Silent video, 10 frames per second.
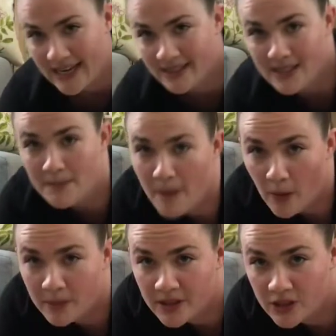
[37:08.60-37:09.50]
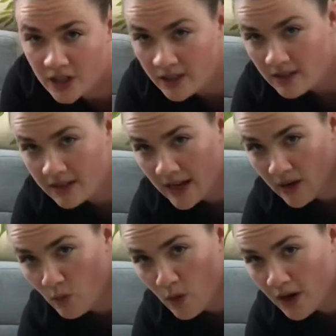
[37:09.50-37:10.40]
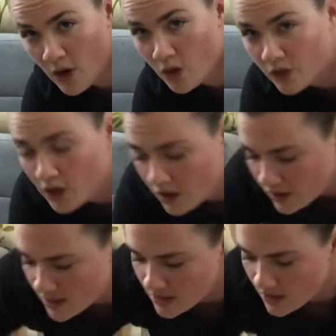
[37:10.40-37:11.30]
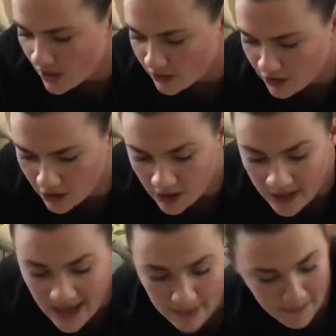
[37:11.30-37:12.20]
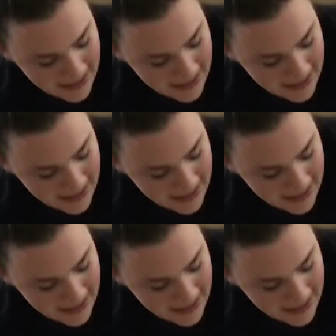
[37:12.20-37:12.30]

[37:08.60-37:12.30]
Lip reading: seatbelt position, okay? One overhook, underhook. My